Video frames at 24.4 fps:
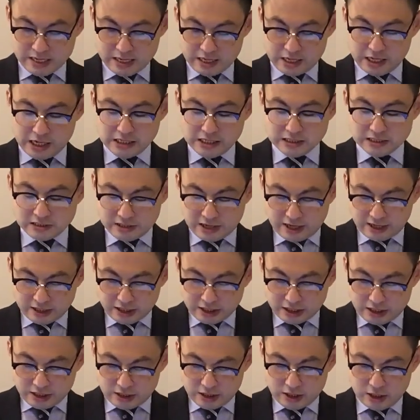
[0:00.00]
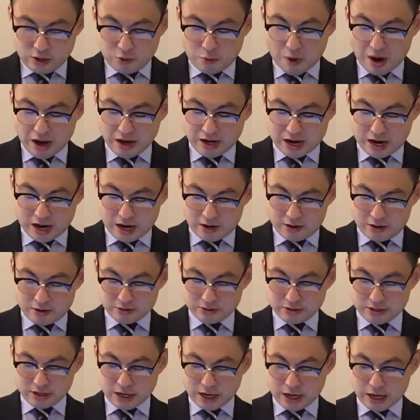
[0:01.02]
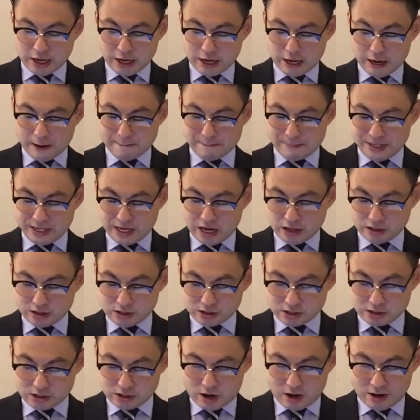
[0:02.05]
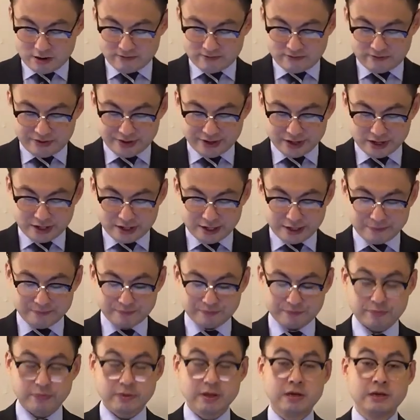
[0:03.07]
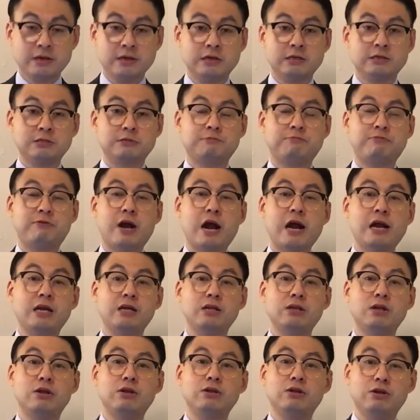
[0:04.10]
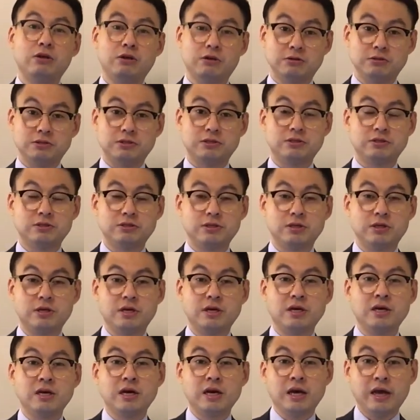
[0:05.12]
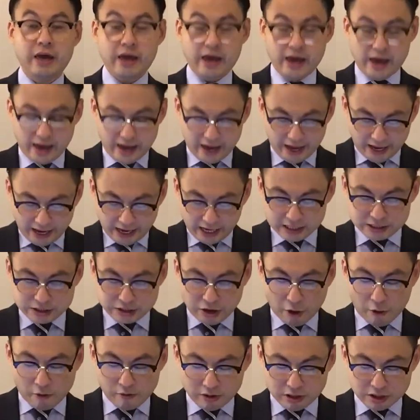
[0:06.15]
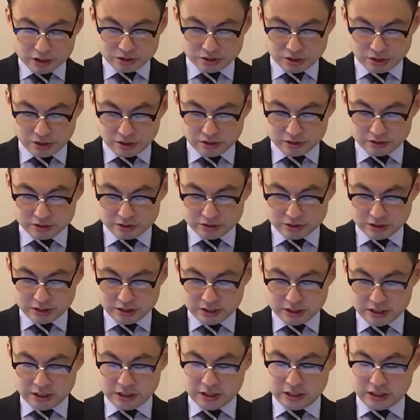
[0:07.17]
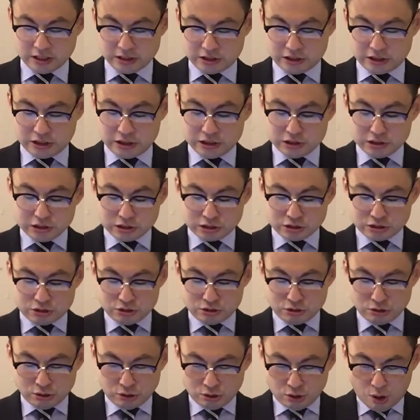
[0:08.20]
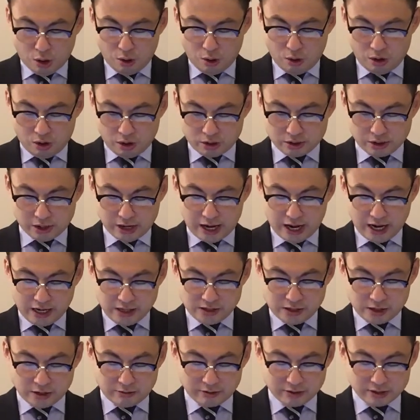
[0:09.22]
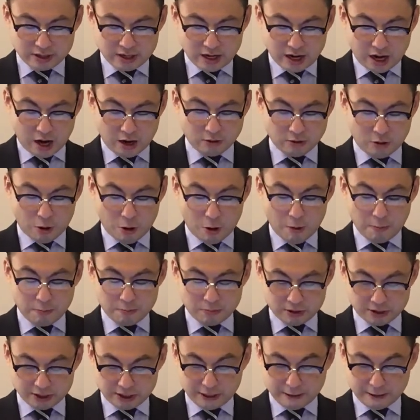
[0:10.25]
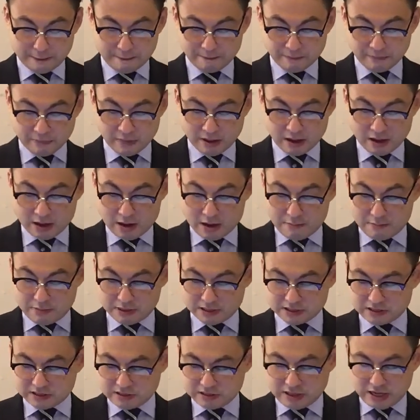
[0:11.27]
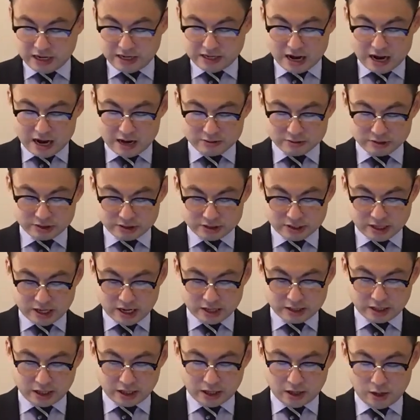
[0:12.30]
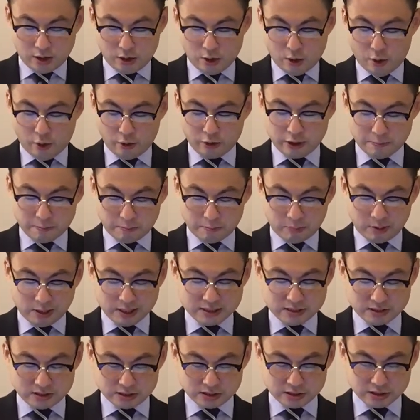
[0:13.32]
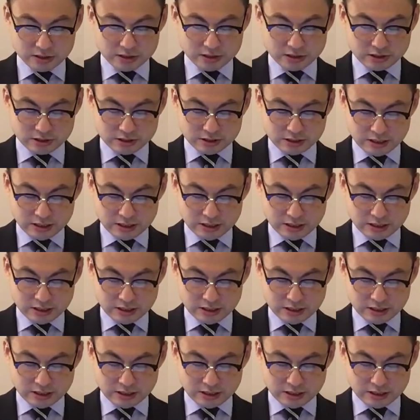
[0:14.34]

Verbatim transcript: Instead, he went out and began to talk freely, spreading the news. As a result, Jesus could no longer enter a town openly, but stayed outside in lonely places,